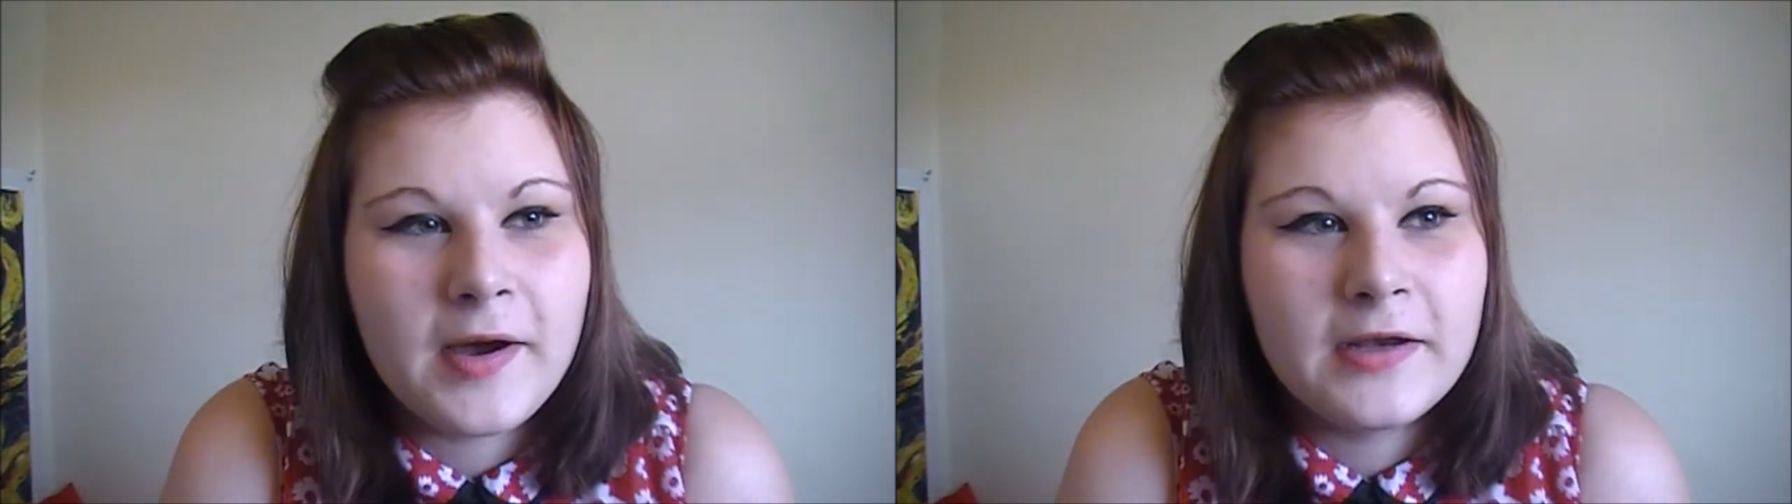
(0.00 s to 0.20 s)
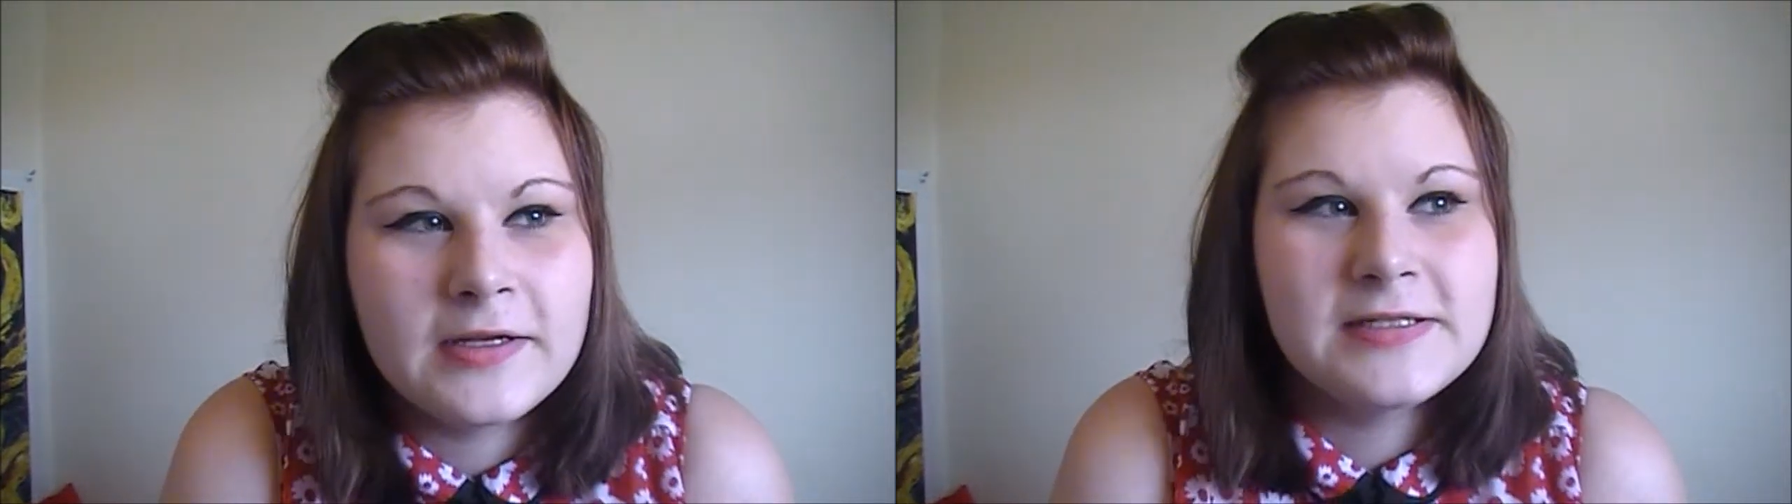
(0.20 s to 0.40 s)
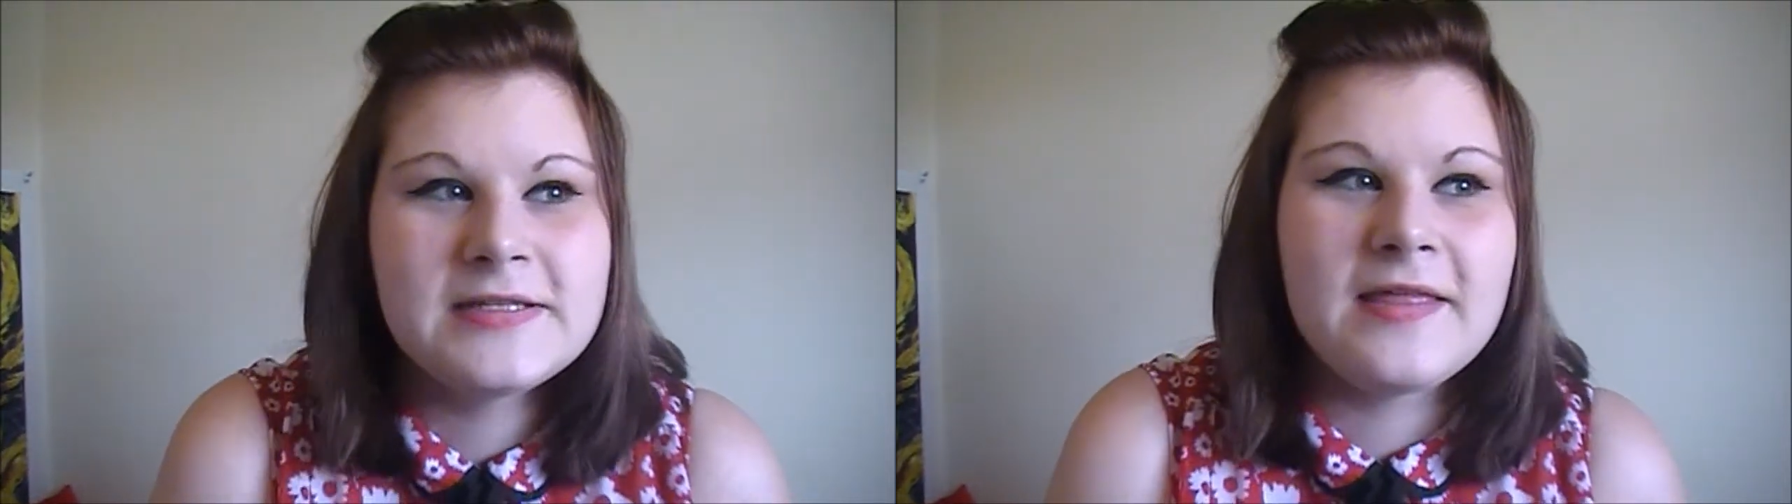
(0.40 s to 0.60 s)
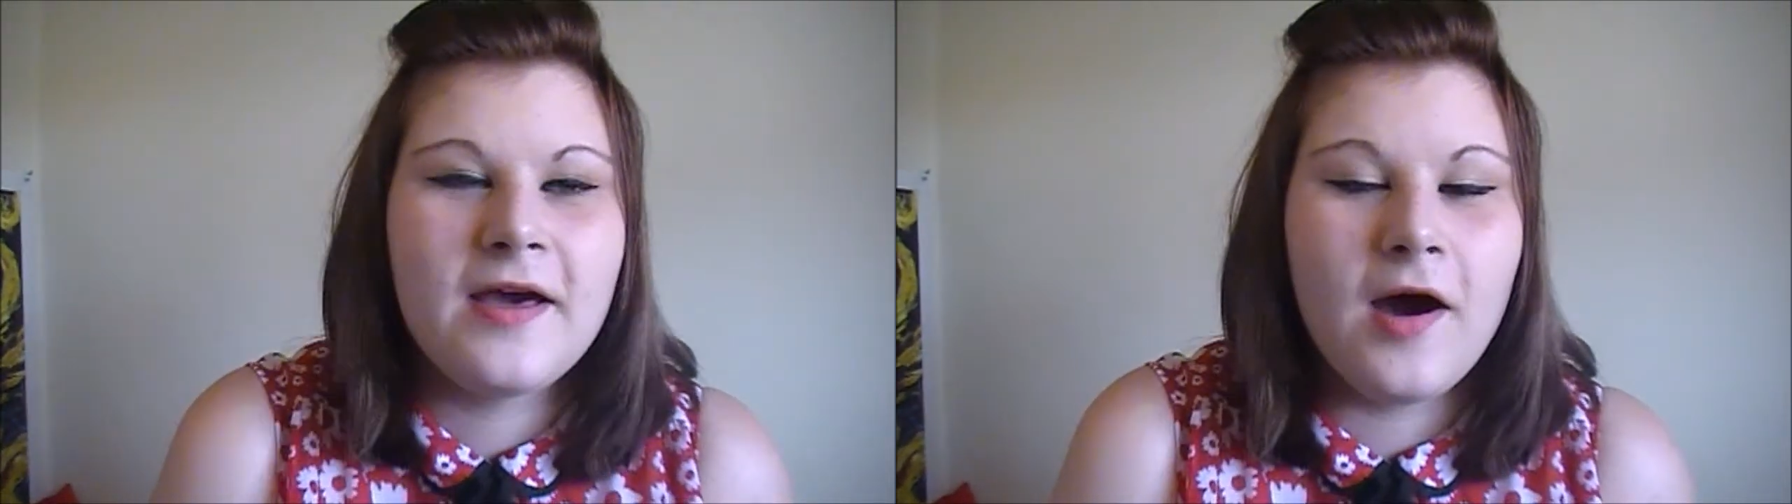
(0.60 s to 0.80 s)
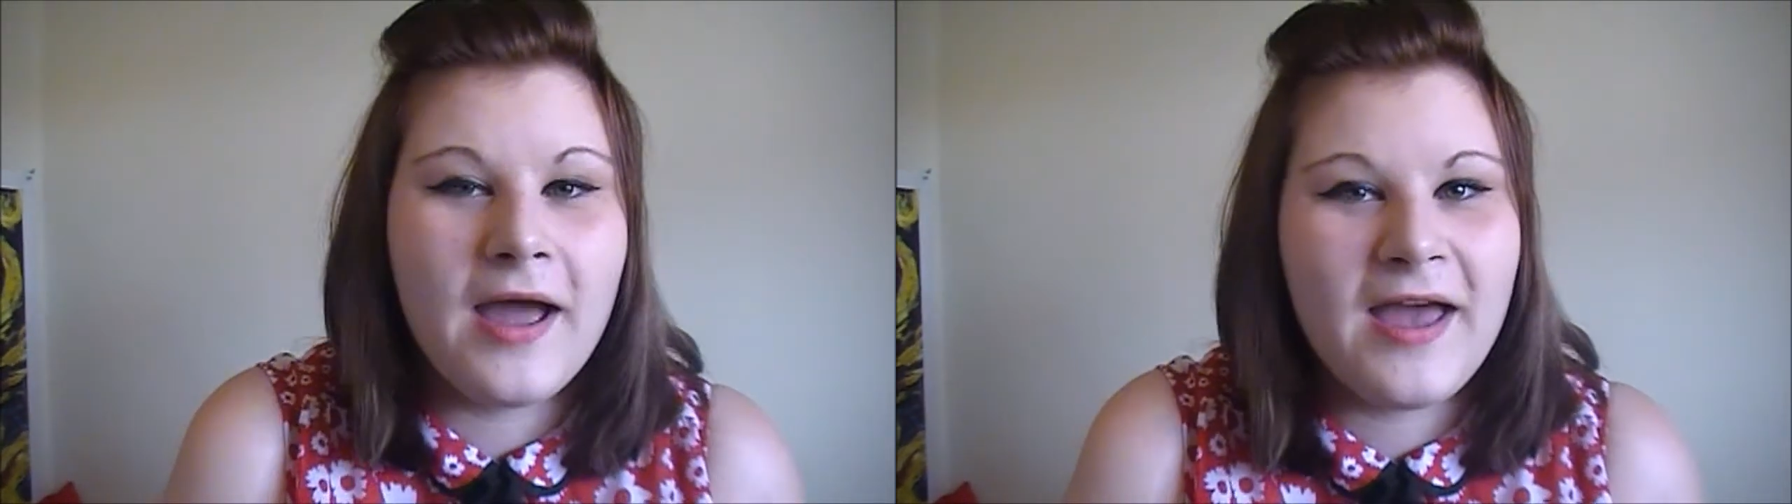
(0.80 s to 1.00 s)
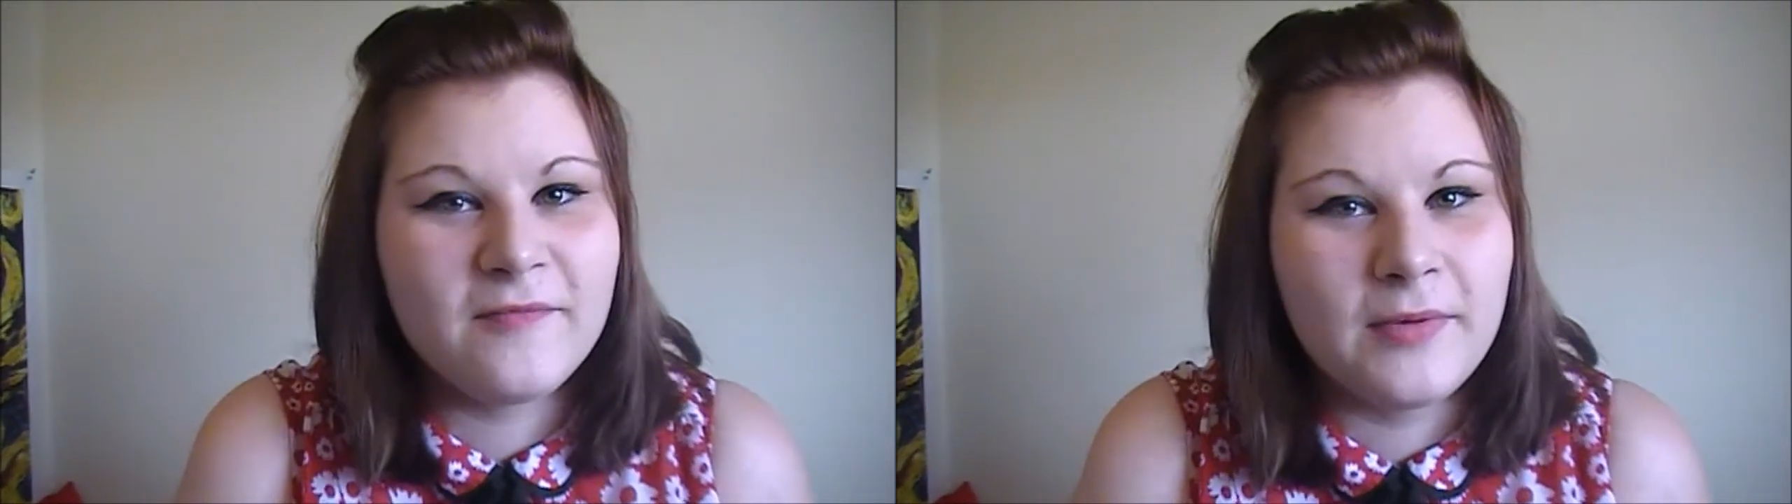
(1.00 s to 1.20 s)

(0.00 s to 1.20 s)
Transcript: I'd like to say that I have